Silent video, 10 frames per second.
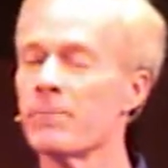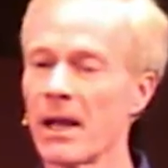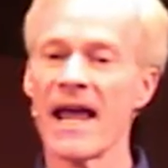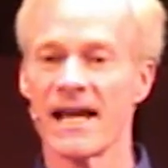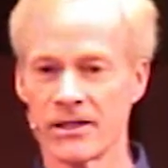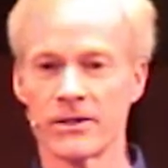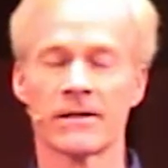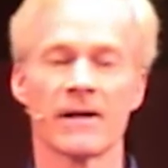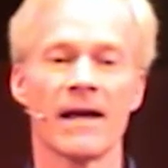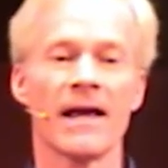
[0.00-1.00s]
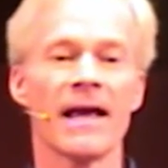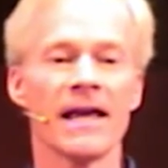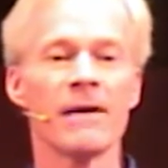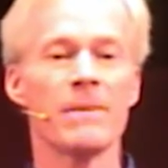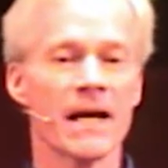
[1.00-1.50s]
place.
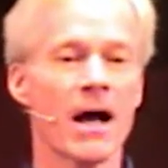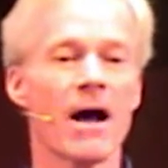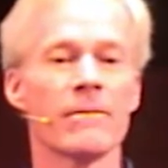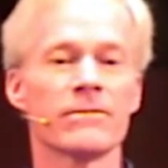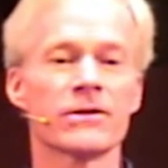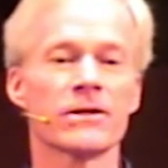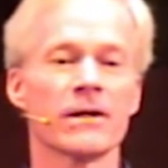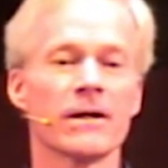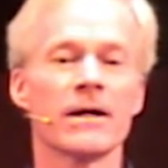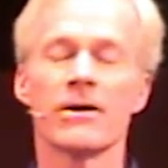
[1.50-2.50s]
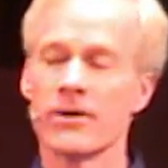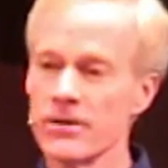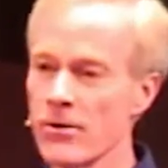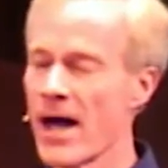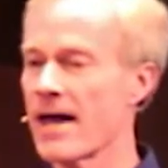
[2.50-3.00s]
He becomes the
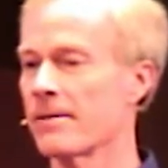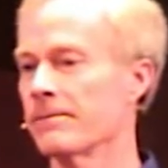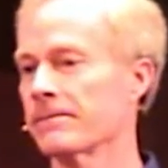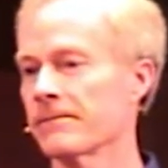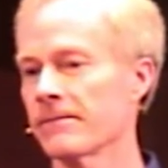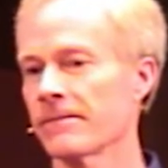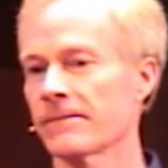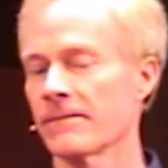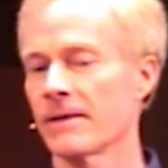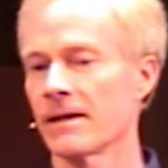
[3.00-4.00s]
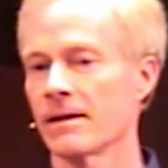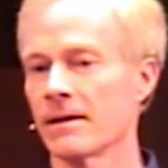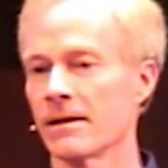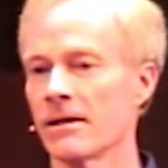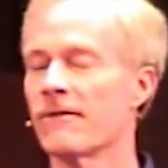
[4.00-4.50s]
new Adam,
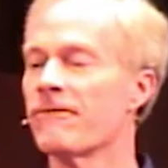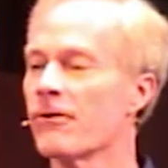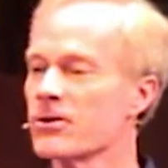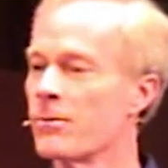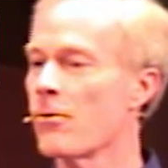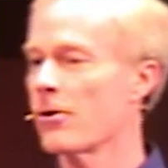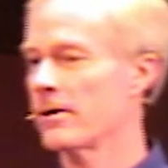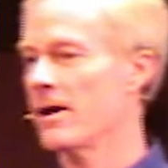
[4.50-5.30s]
the firstborn